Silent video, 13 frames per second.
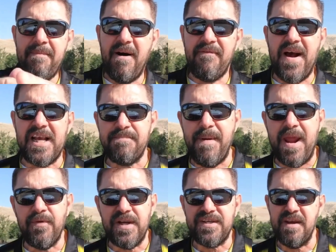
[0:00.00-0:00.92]
of us may
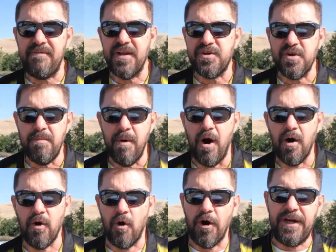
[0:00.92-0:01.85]
receive it
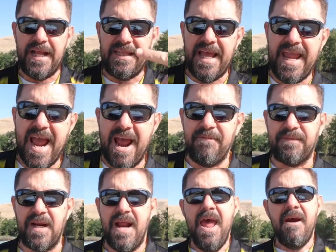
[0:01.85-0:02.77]
tomorrow or the day
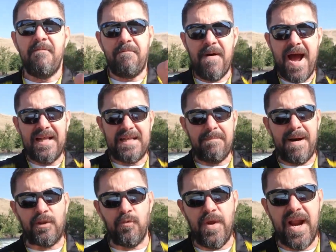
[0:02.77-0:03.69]
after. Father,
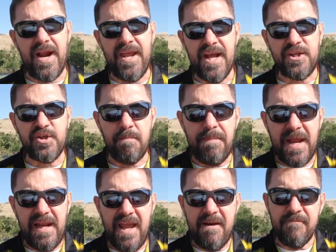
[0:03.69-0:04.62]
but we are here to
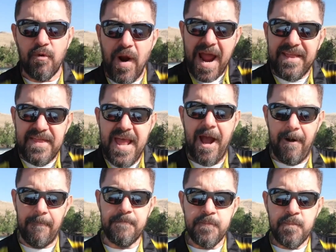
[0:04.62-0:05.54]
believe right
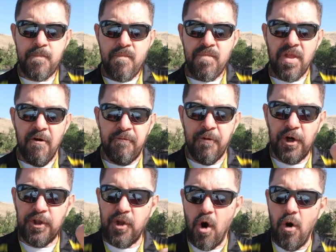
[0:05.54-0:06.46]
now. For
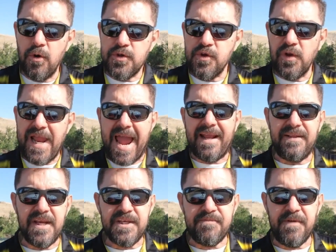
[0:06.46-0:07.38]
those who like
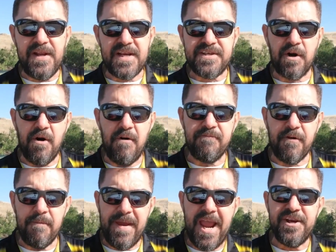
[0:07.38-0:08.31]
this video as a
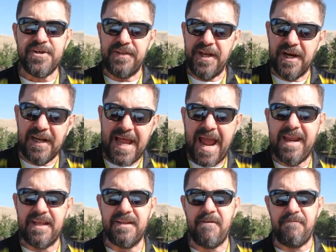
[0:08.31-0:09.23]
confirmation, they are
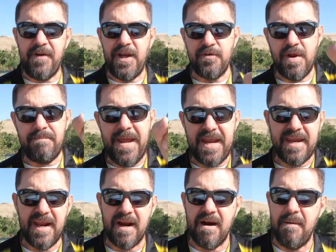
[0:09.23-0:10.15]
liking the video and
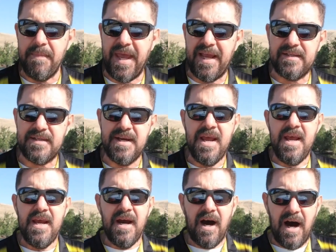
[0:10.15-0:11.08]
making a comment
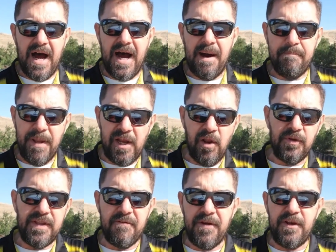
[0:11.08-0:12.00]
uh, below
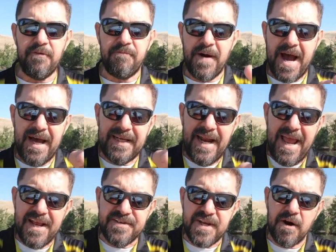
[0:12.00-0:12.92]
the video. Father,
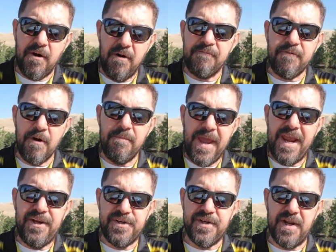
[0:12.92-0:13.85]
as a
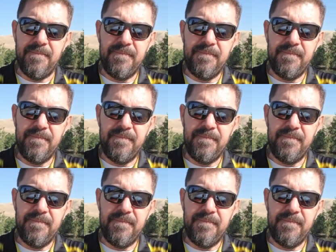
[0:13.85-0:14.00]
confirmation,